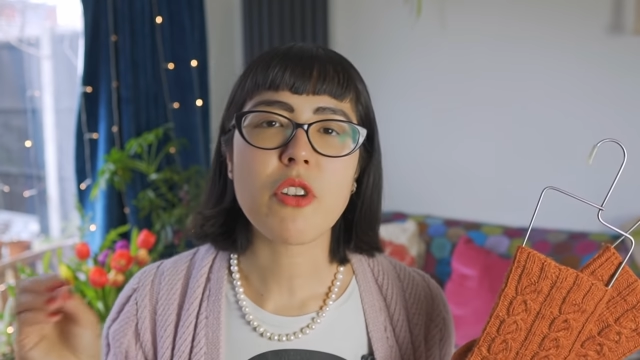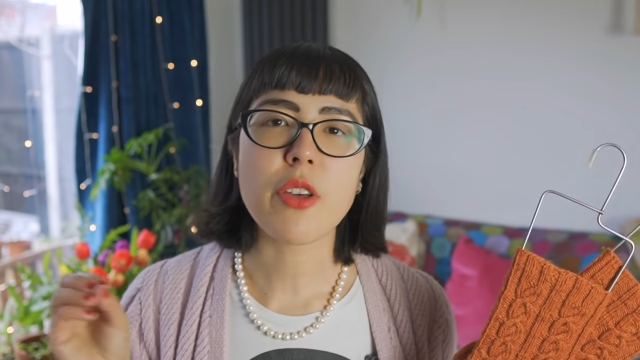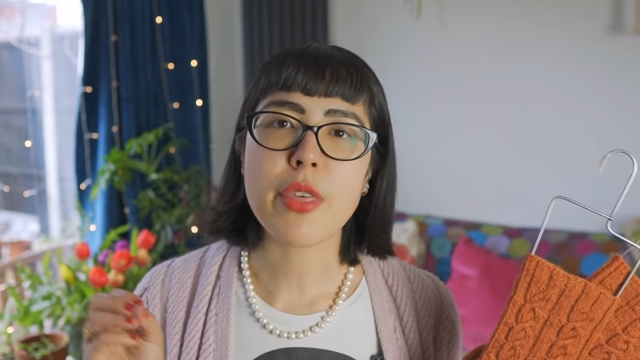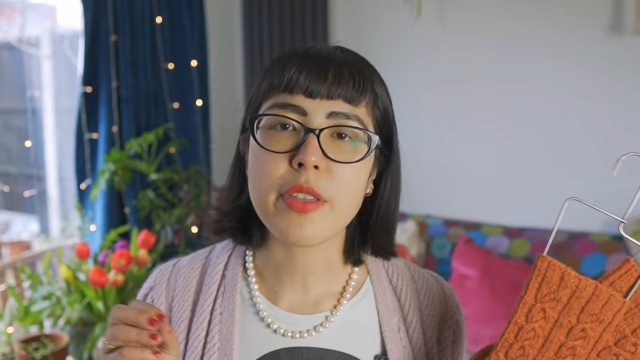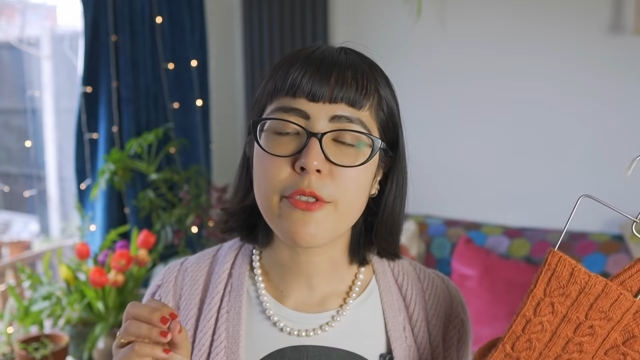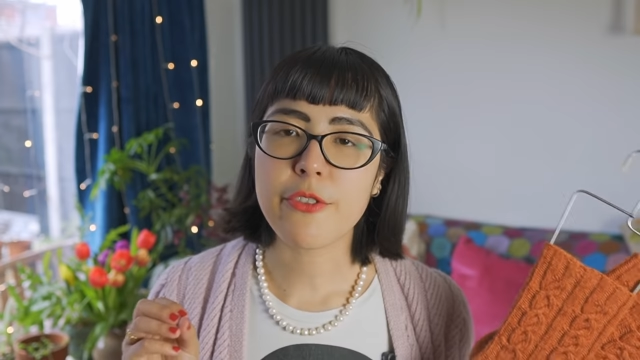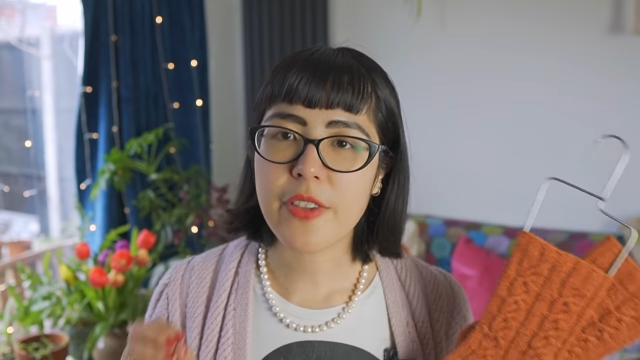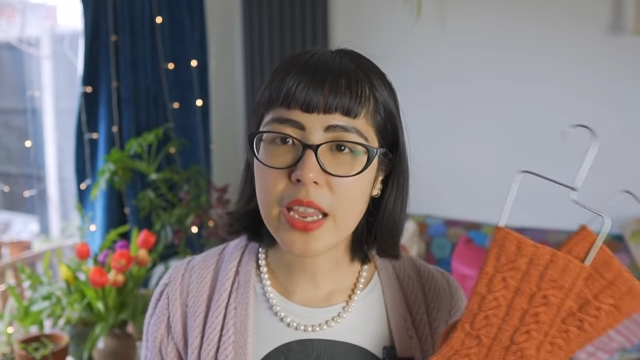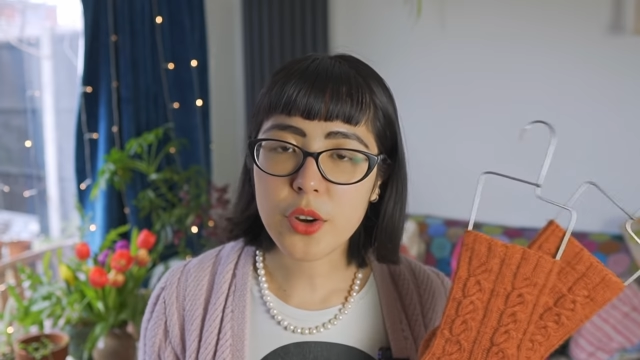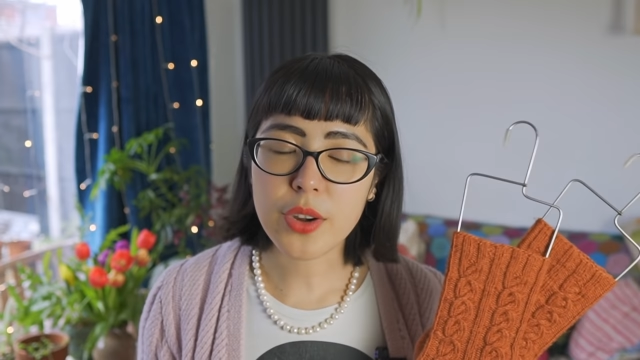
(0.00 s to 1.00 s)
rather than
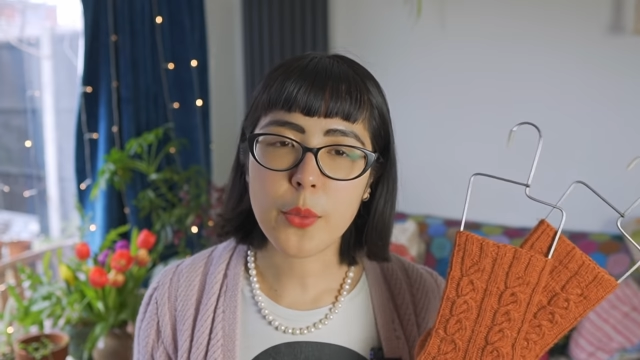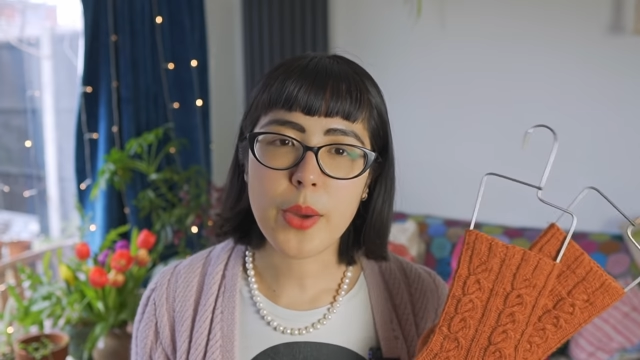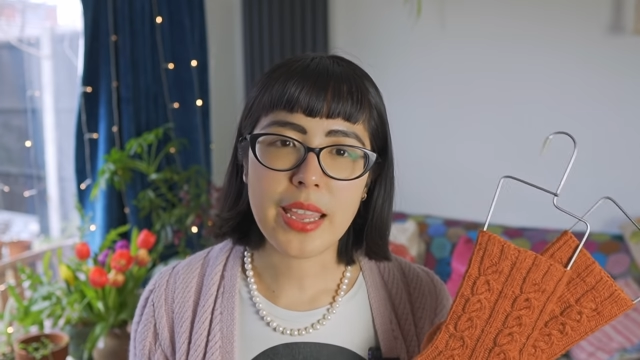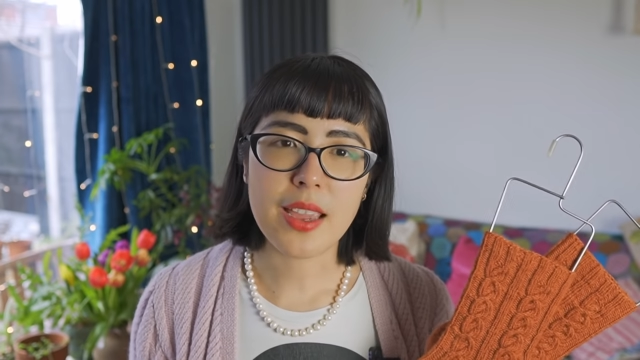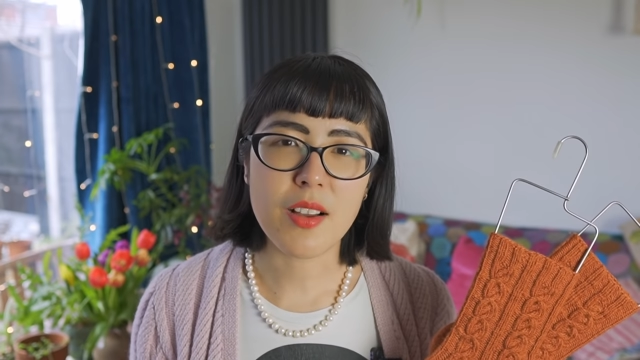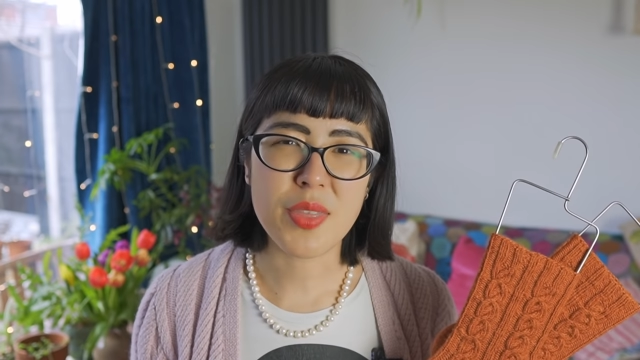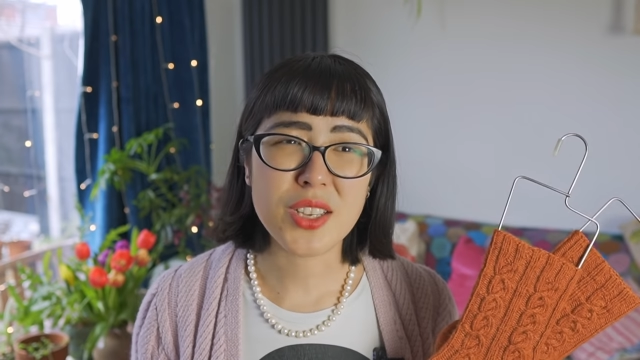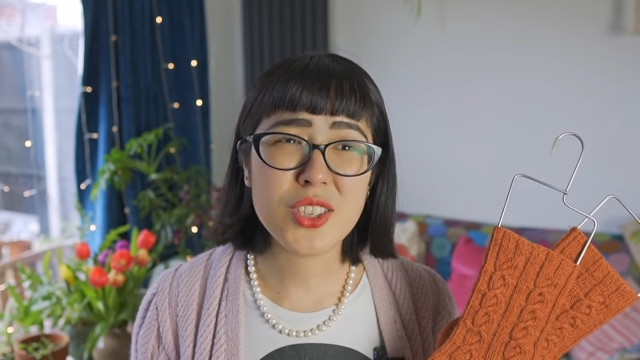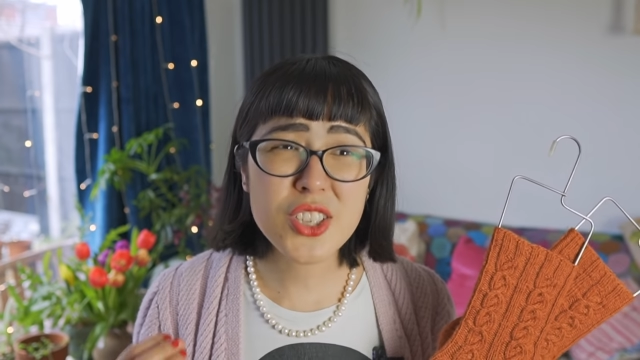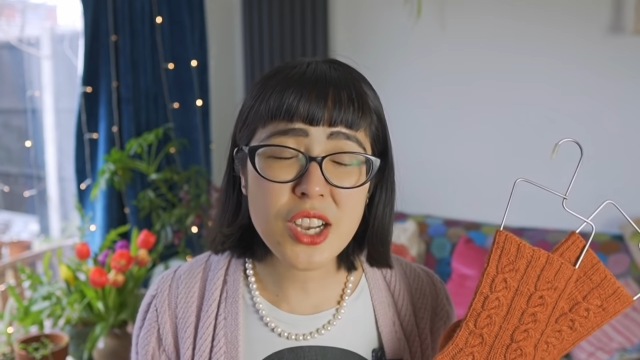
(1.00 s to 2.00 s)
fingering weight yarn
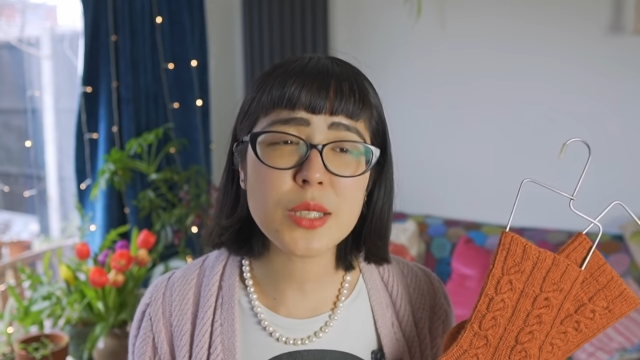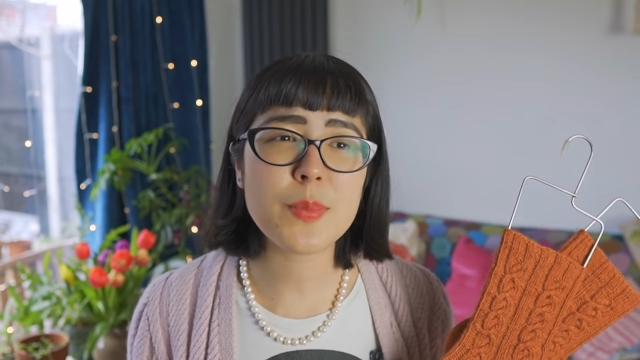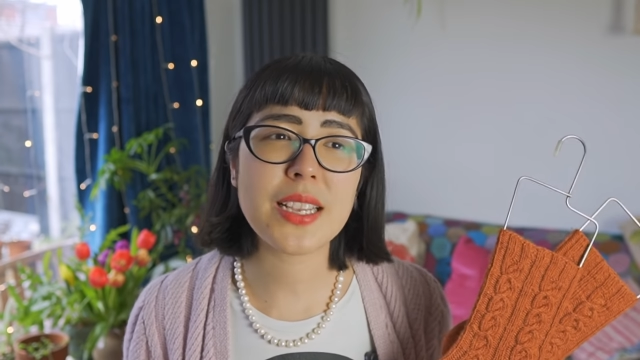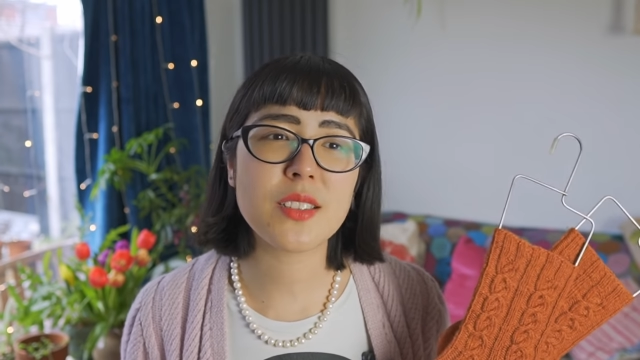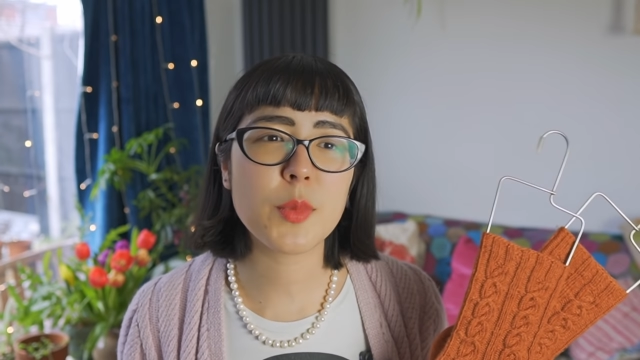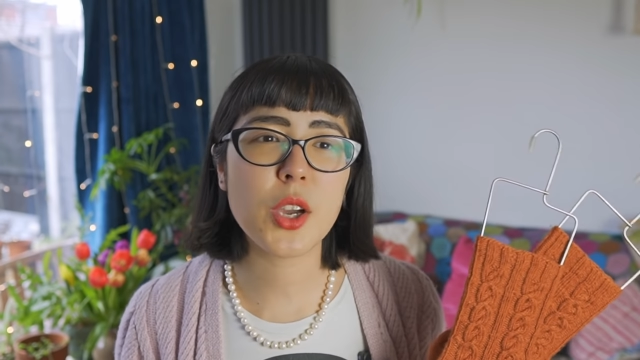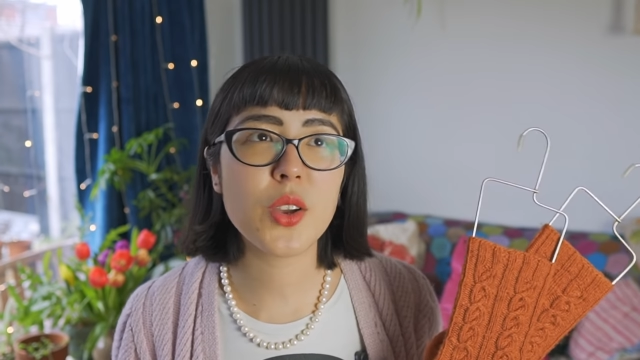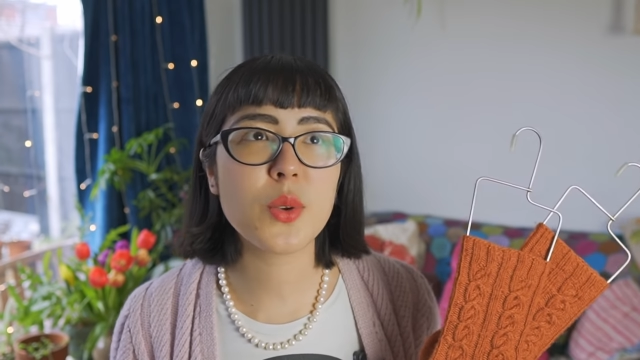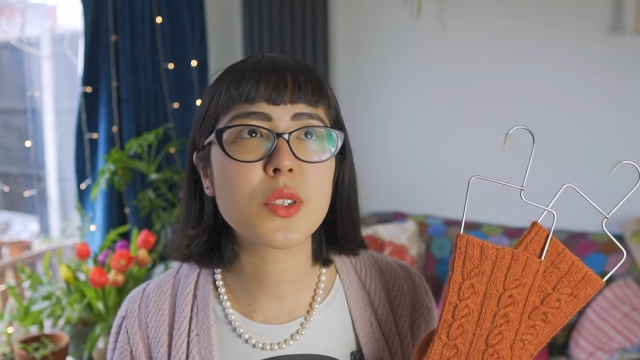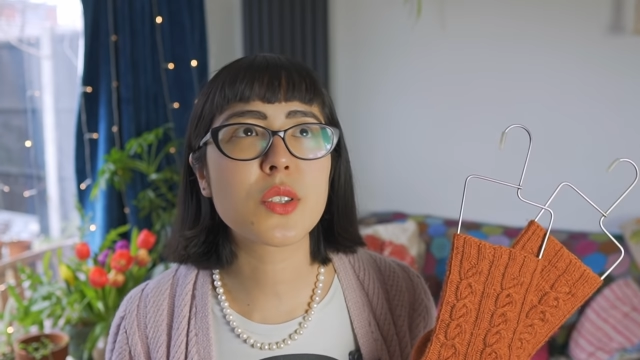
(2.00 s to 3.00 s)
that just makes them go